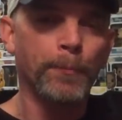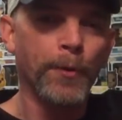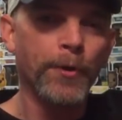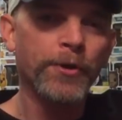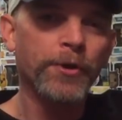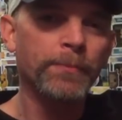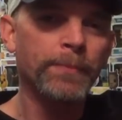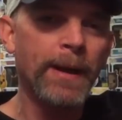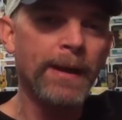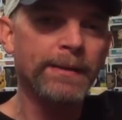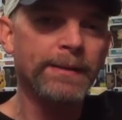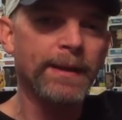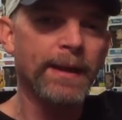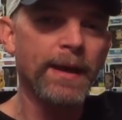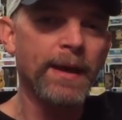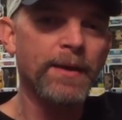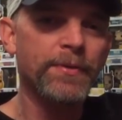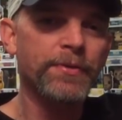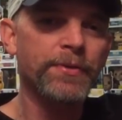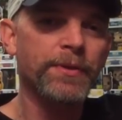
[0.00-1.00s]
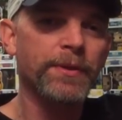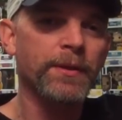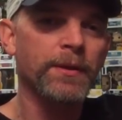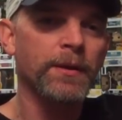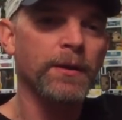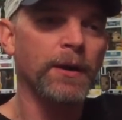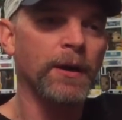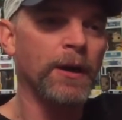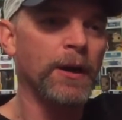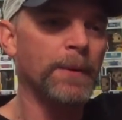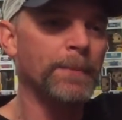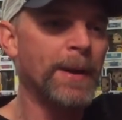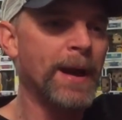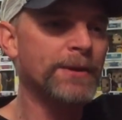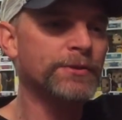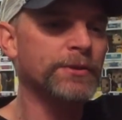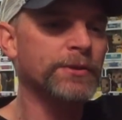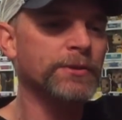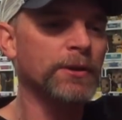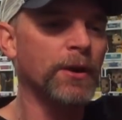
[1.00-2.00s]
Murder by Death. Um, I
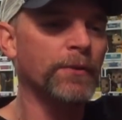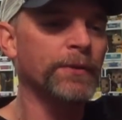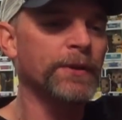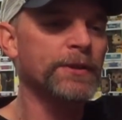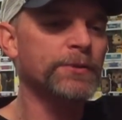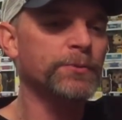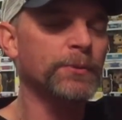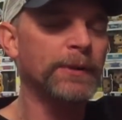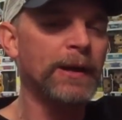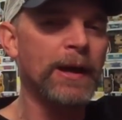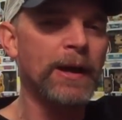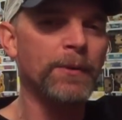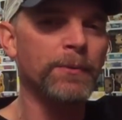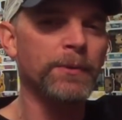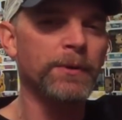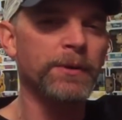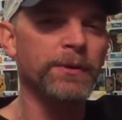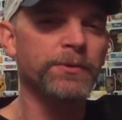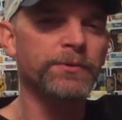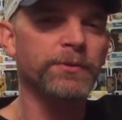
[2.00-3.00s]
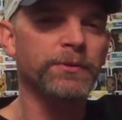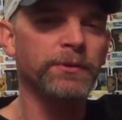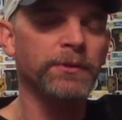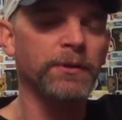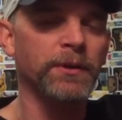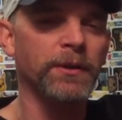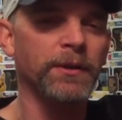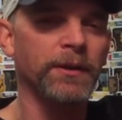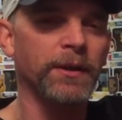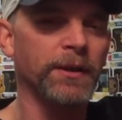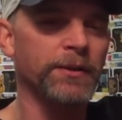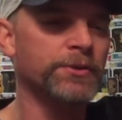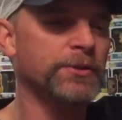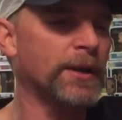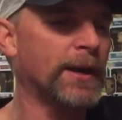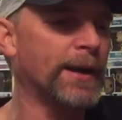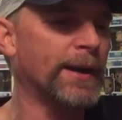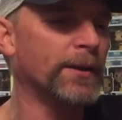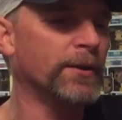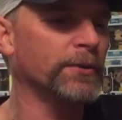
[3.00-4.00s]
actually saw this when I was a
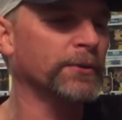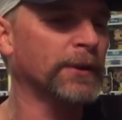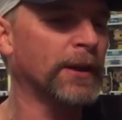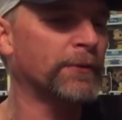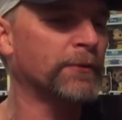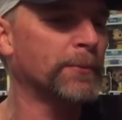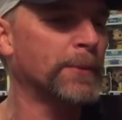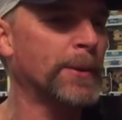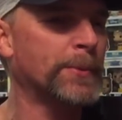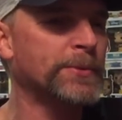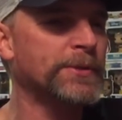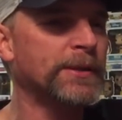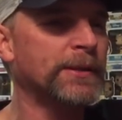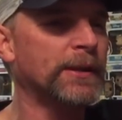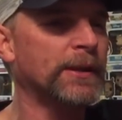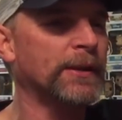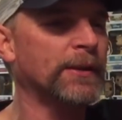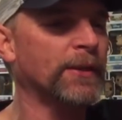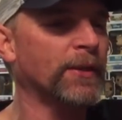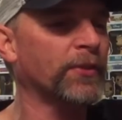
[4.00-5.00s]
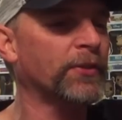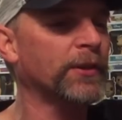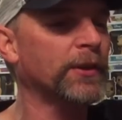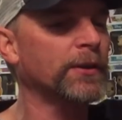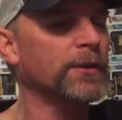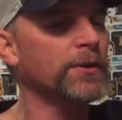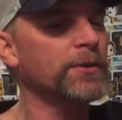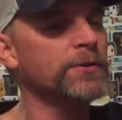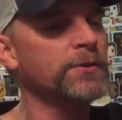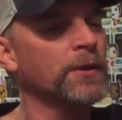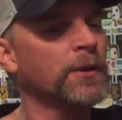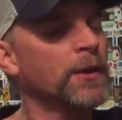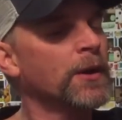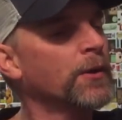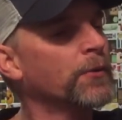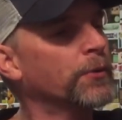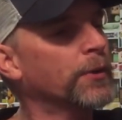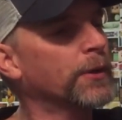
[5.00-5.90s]
child. I remember seeing it in the theaters.